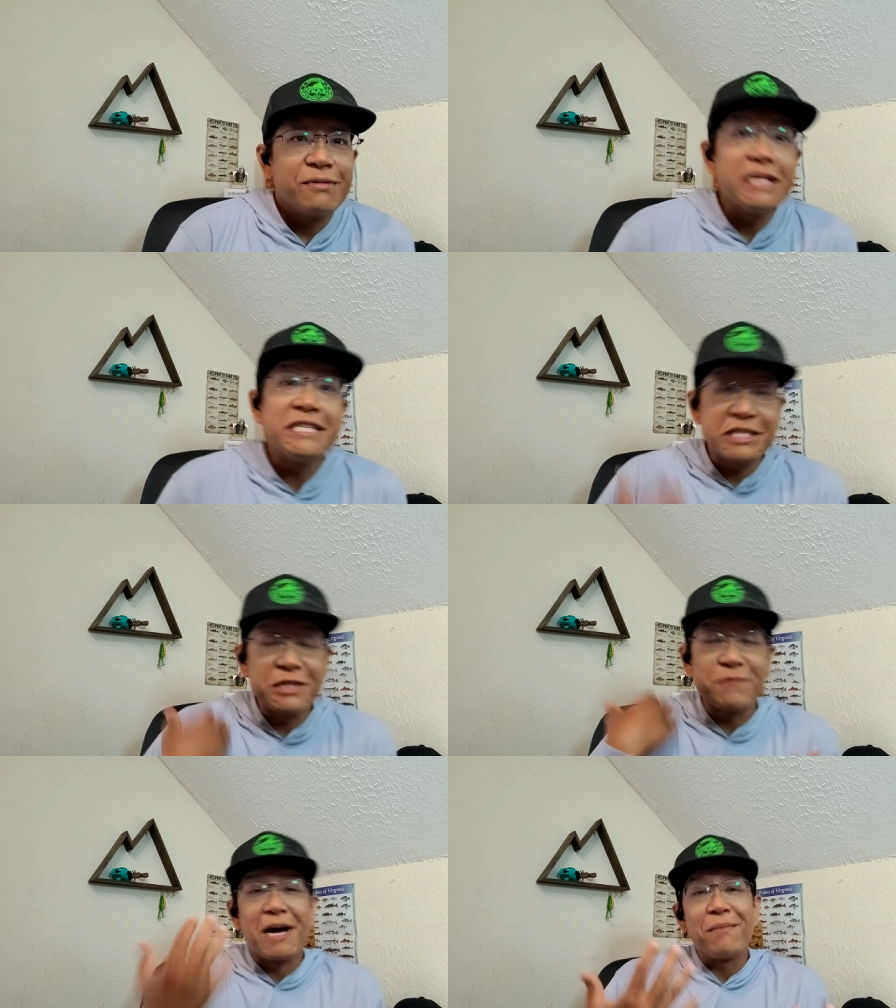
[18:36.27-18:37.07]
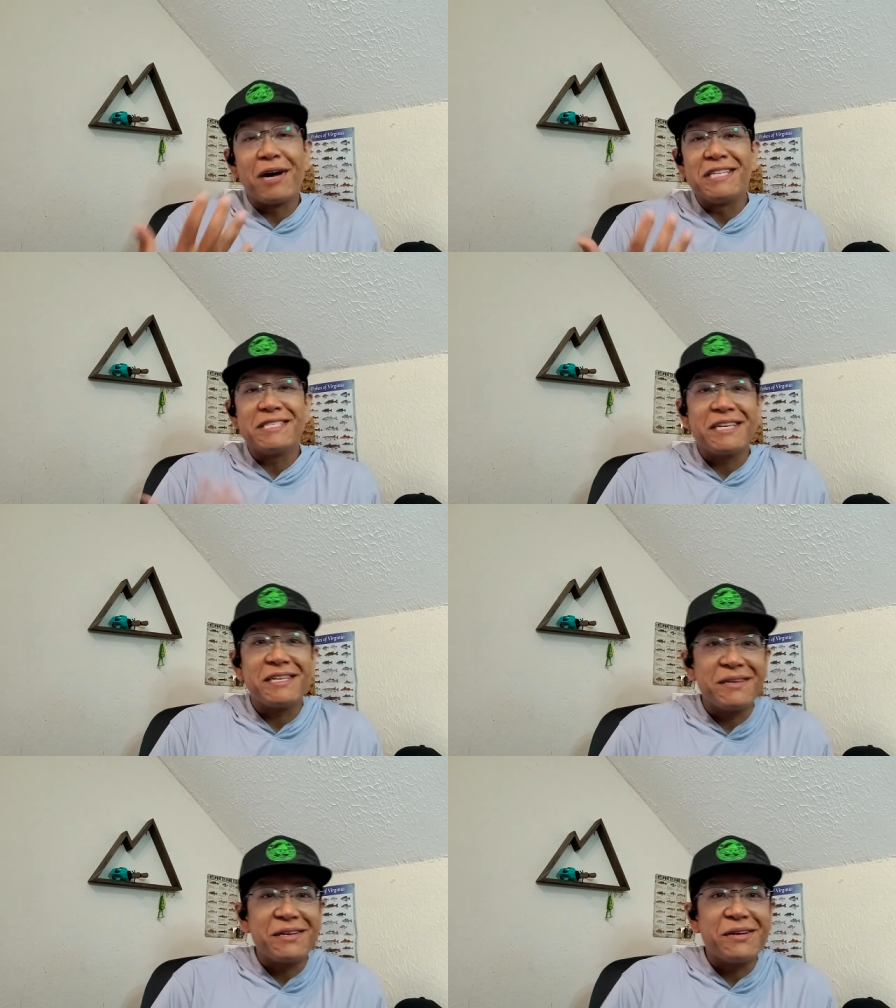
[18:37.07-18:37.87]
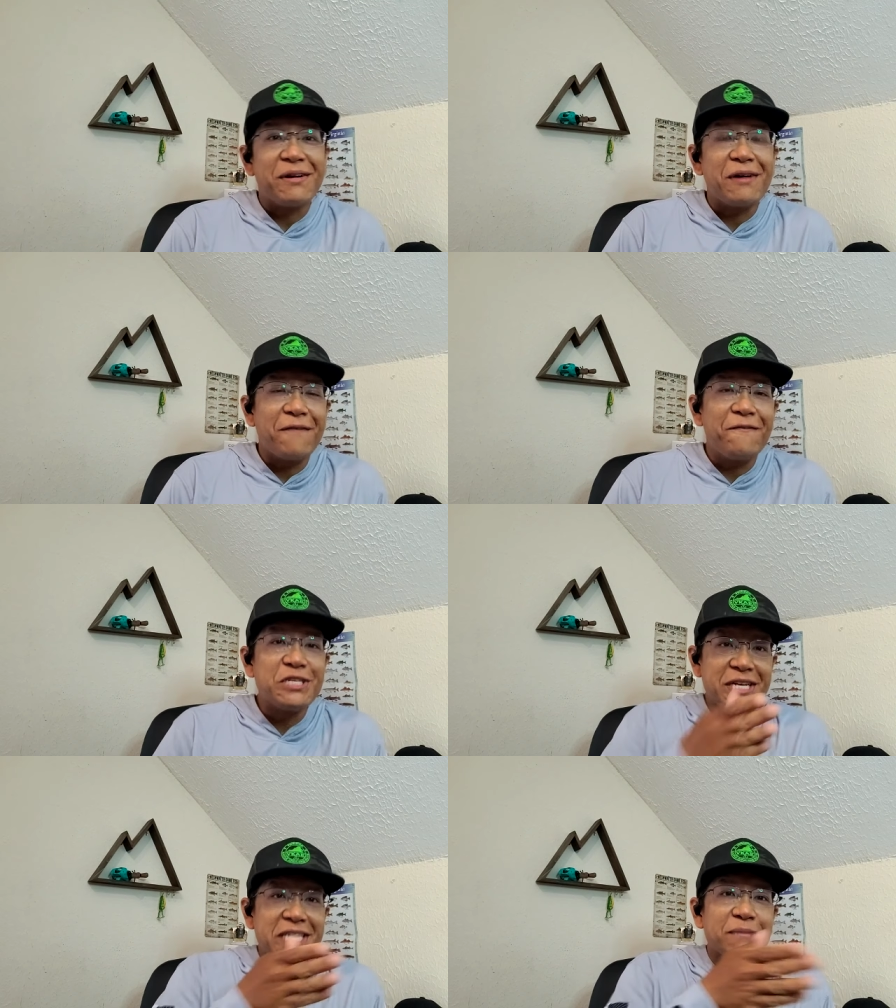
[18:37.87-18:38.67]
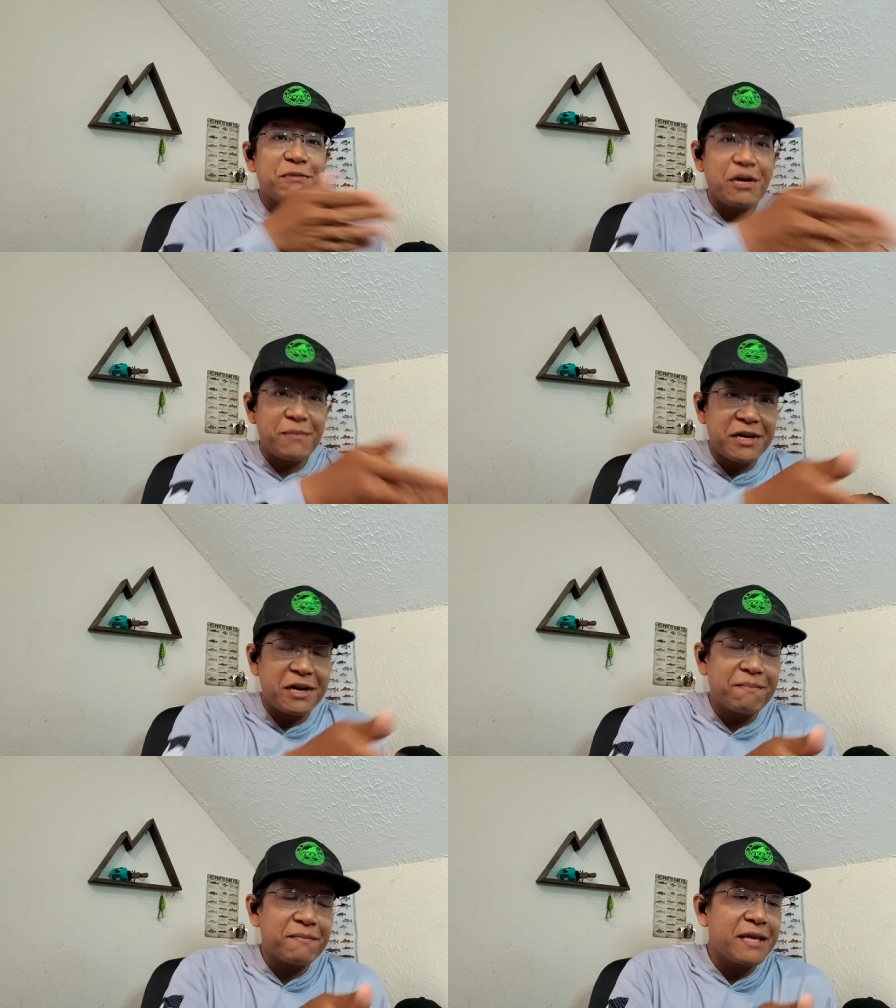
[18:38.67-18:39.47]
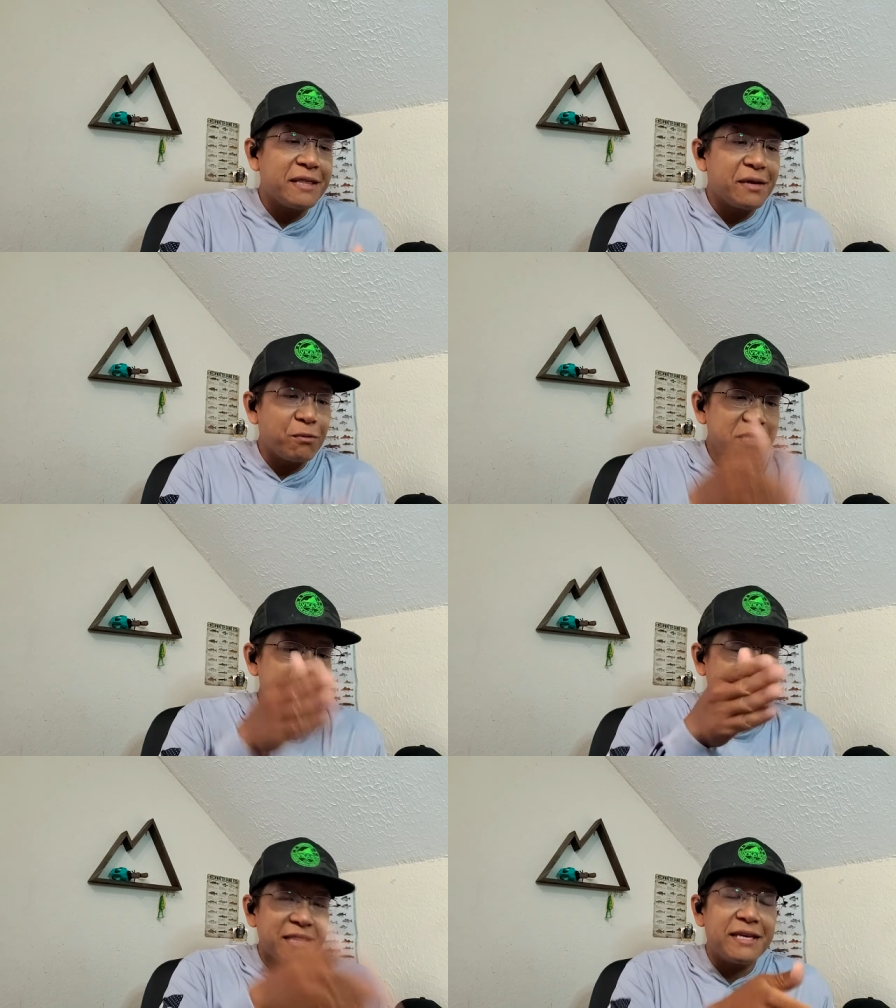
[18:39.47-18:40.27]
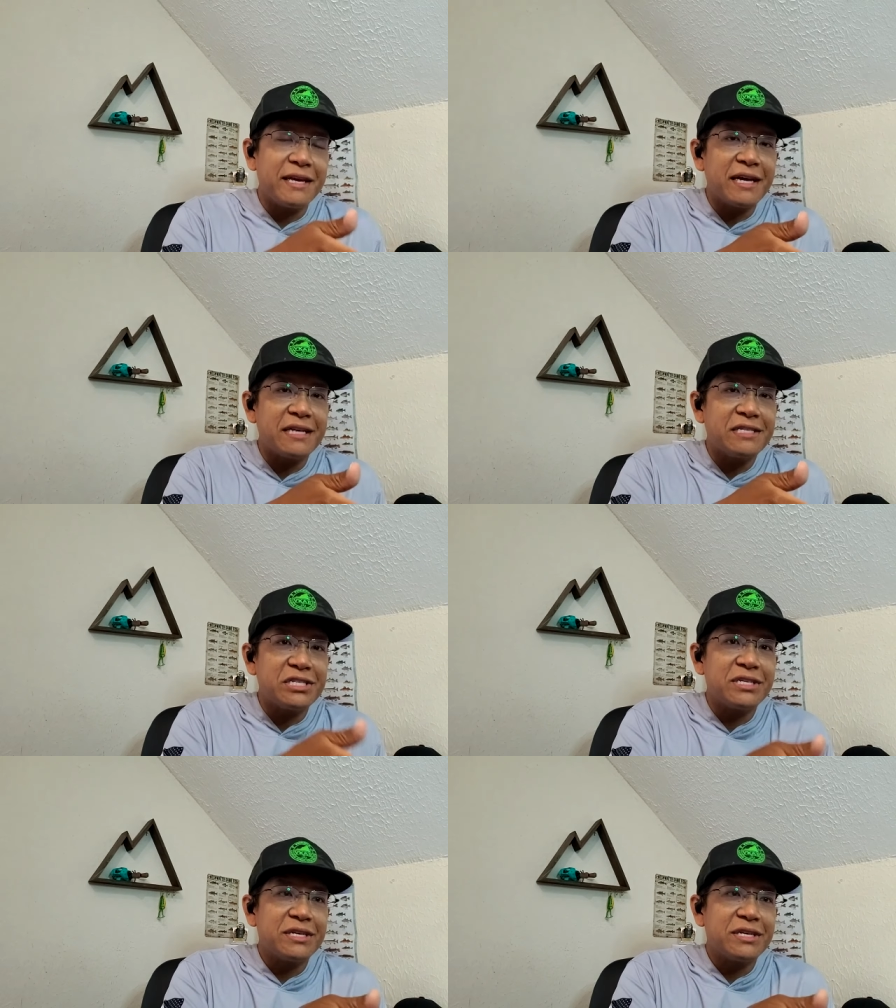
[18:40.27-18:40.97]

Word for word: Well, at least this is my mindset. You know, I, I fish it as I'm coming up, and then once I'm at the edge,